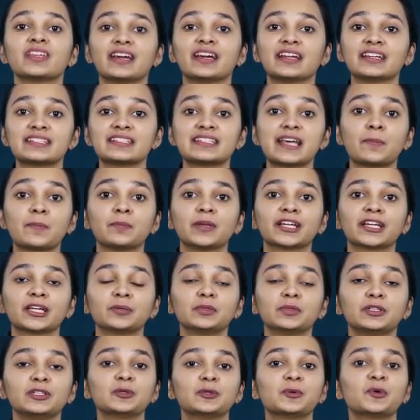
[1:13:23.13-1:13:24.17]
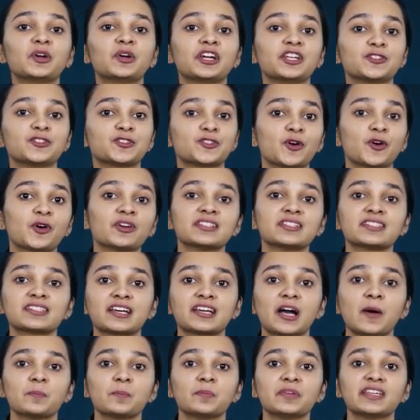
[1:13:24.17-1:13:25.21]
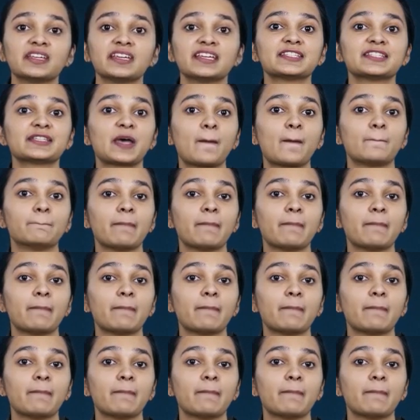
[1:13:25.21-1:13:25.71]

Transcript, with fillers: It is applicable to insurance companies,